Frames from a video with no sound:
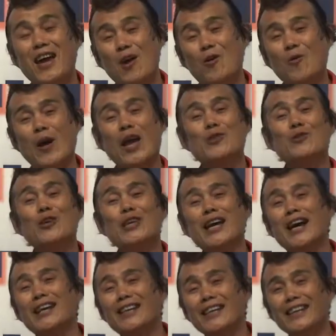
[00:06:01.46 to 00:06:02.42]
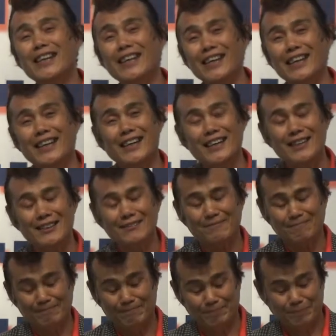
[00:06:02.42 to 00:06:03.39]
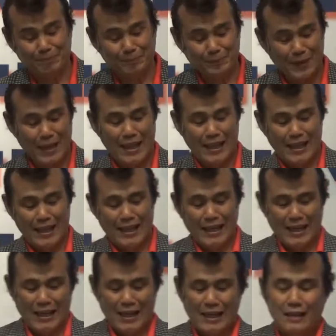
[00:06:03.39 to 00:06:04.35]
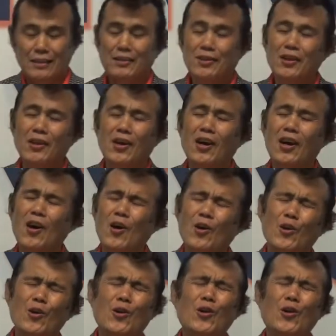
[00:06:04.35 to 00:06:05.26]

When we are ill, the